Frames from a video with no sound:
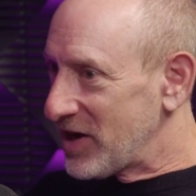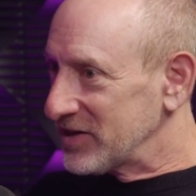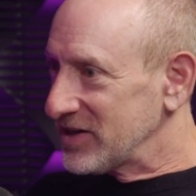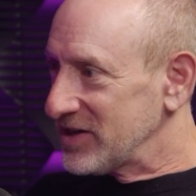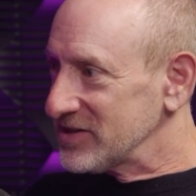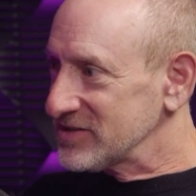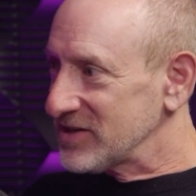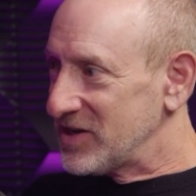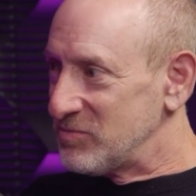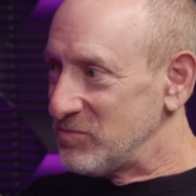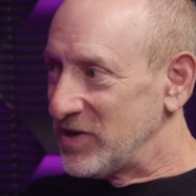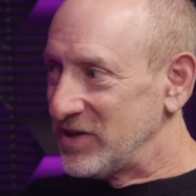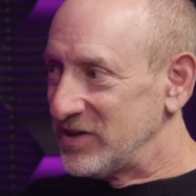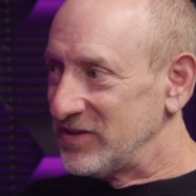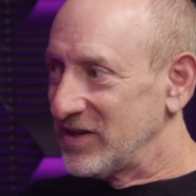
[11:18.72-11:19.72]
podcast, I
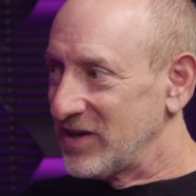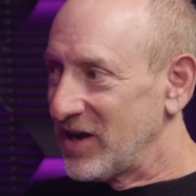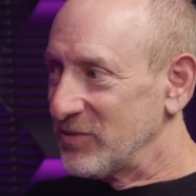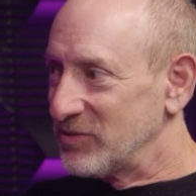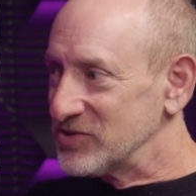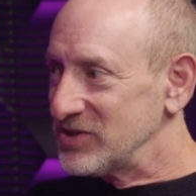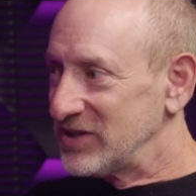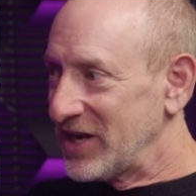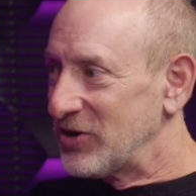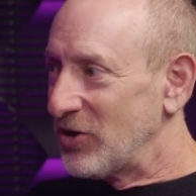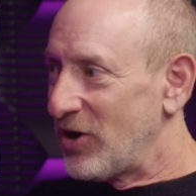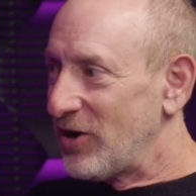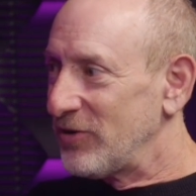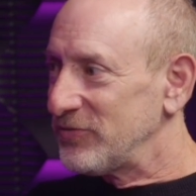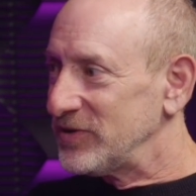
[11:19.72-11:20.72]
admitted yeah. that I was laid
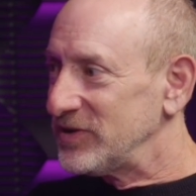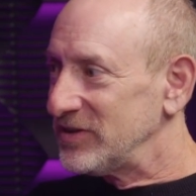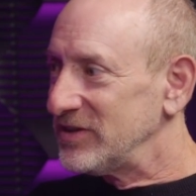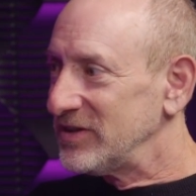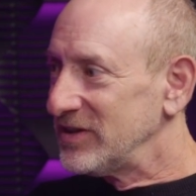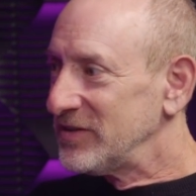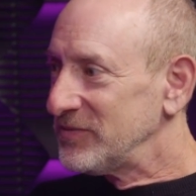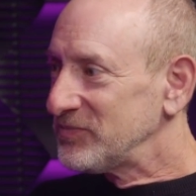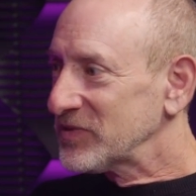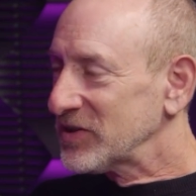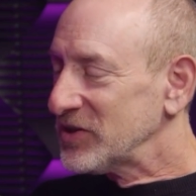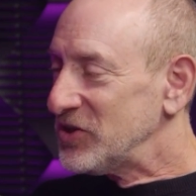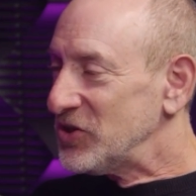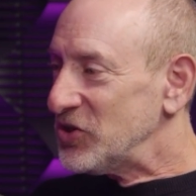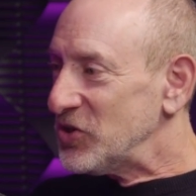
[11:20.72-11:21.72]
off, and oh yeah, no, I
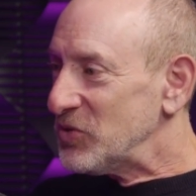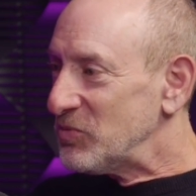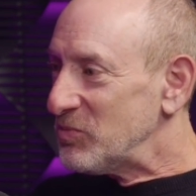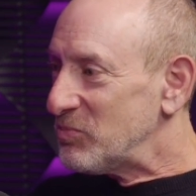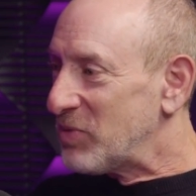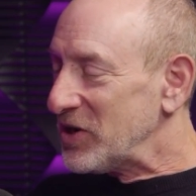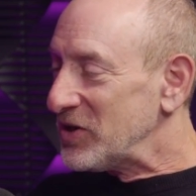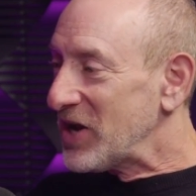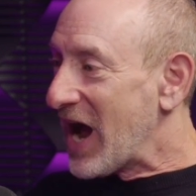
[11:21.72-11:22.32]
mean there, there's no shame.